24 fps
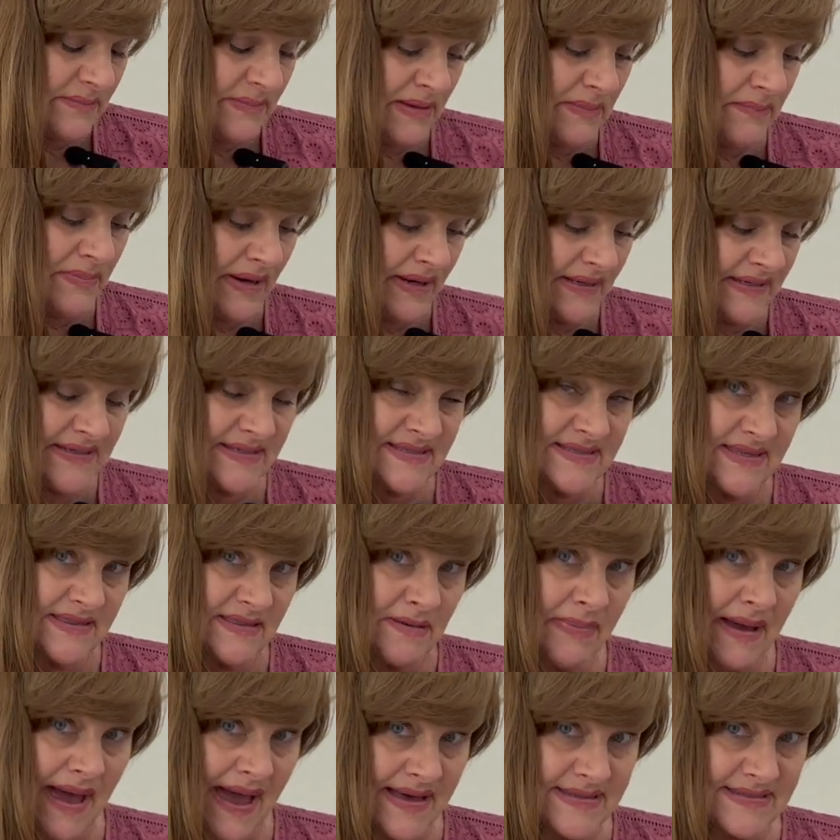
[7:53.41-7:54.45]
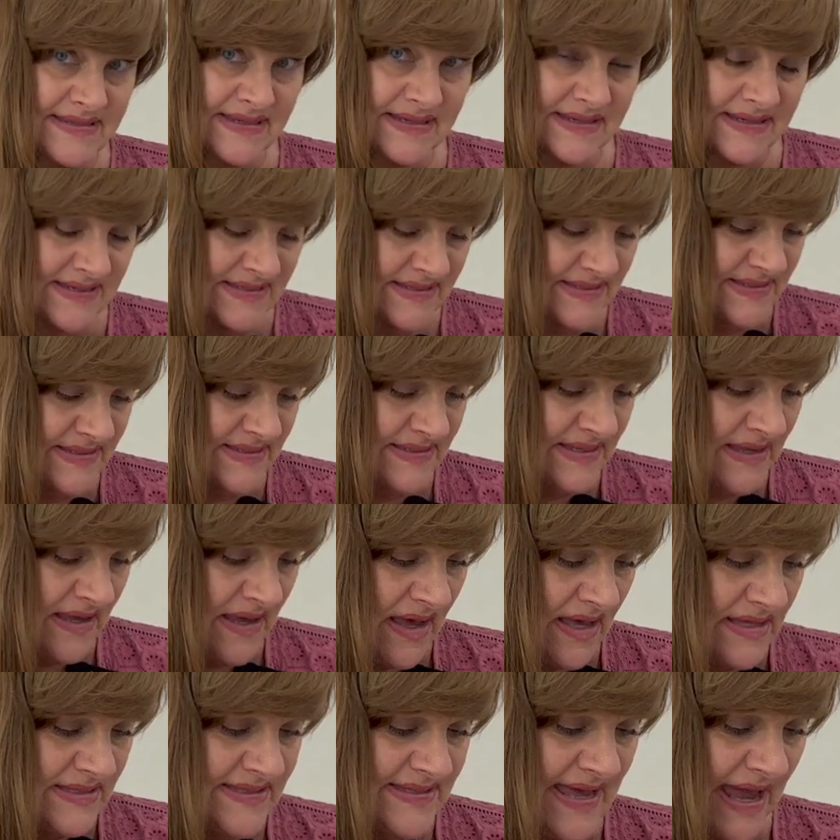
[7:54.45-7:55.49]
to be bunnies in the baskets,
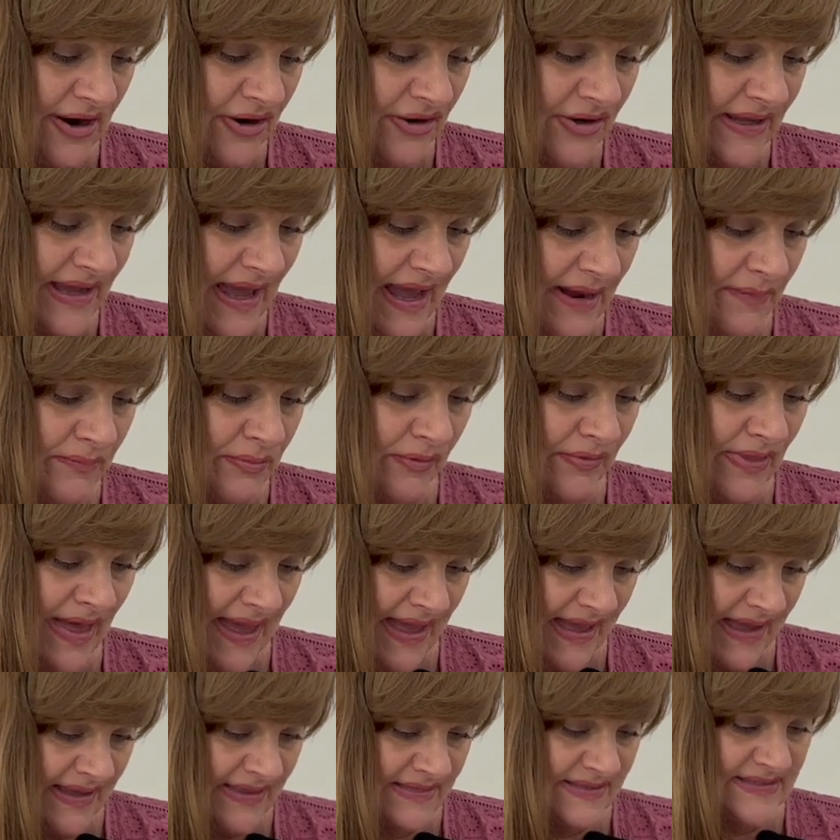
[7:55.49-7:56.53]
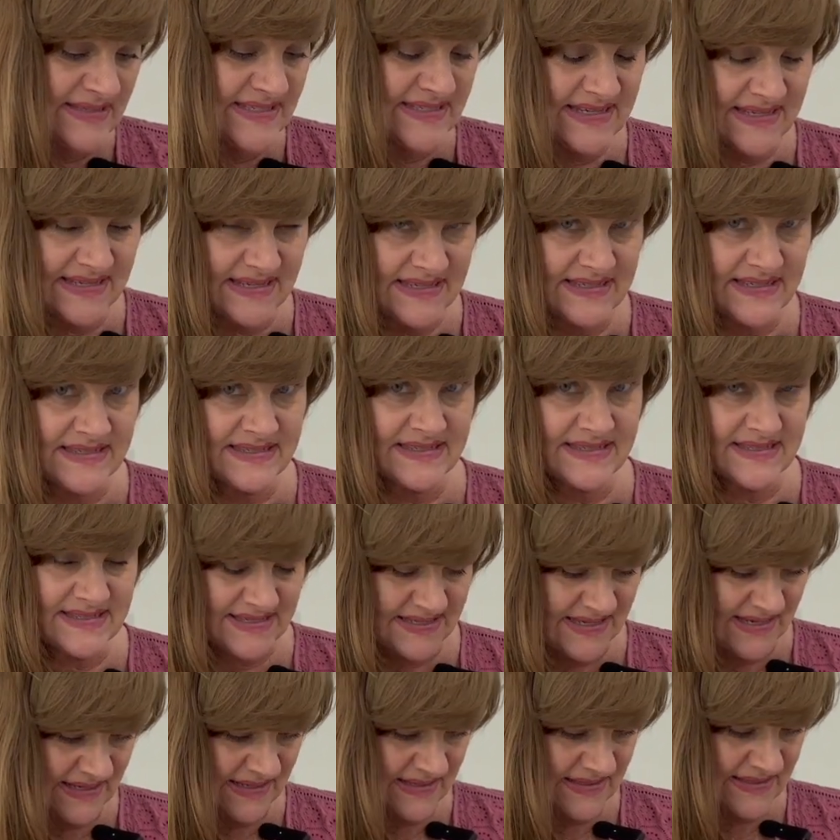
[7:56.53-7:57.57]
Saturday, April the 8th, 10 to
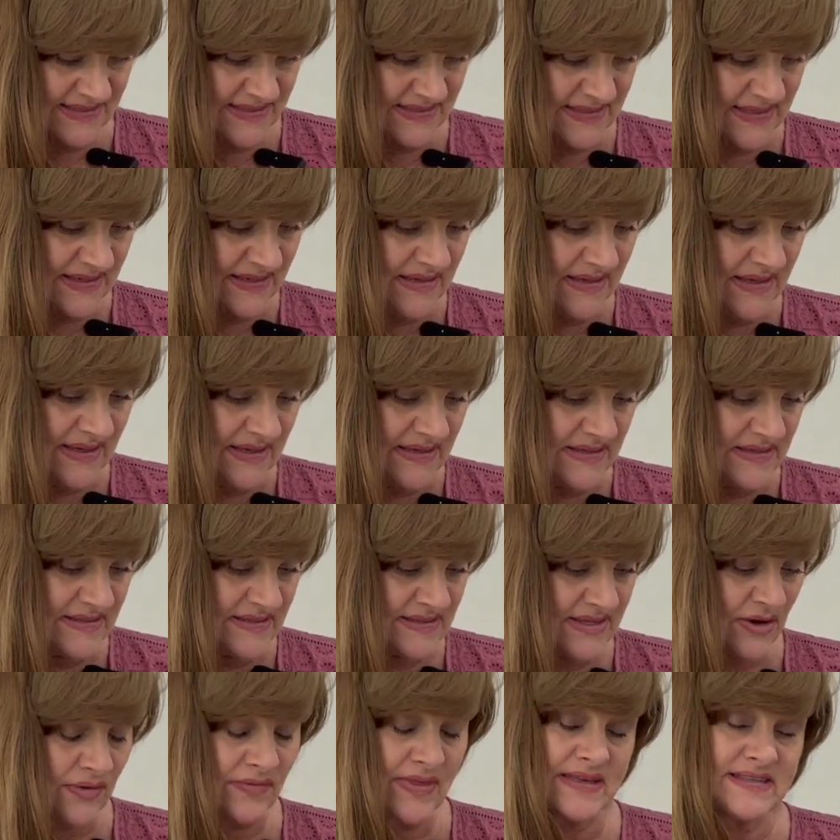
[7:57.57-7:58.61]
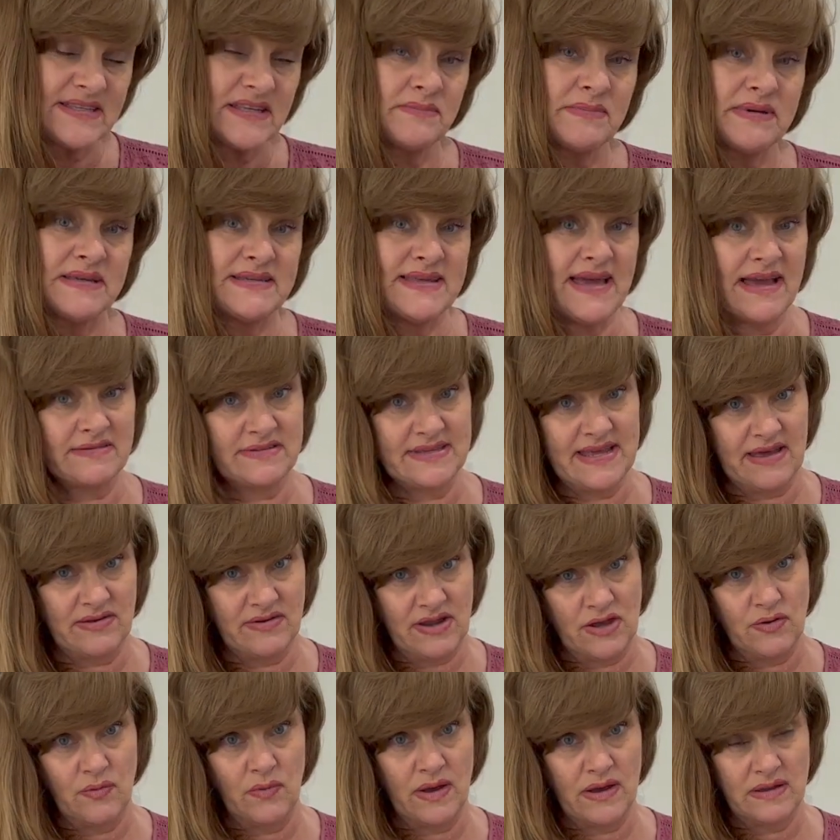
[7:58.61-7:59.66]
6. So that's going to be downtown
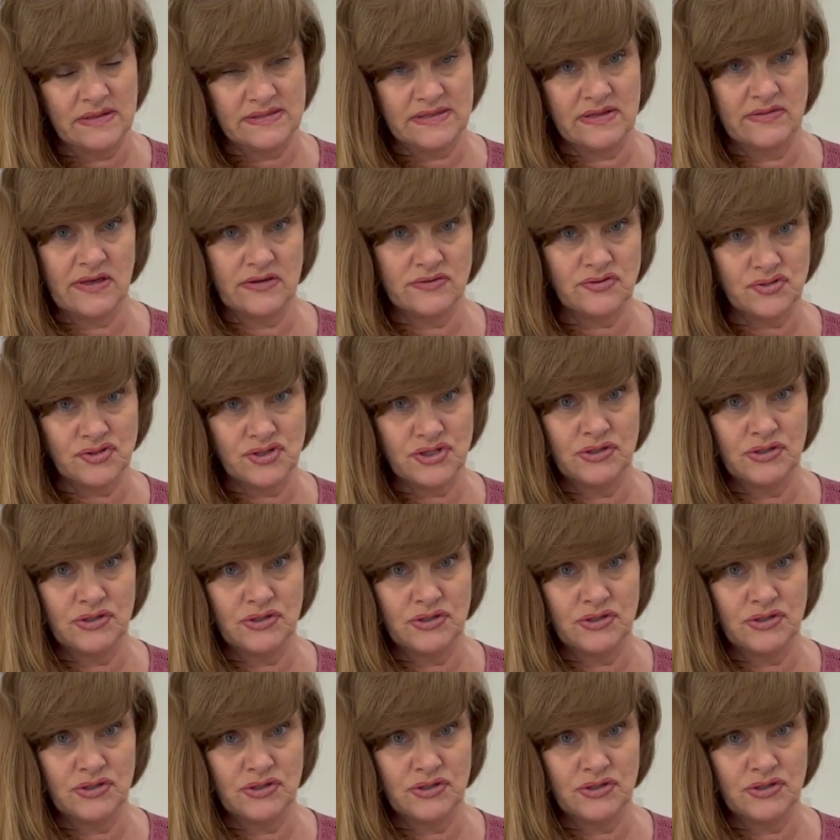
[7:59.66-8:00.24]
OWA. So those are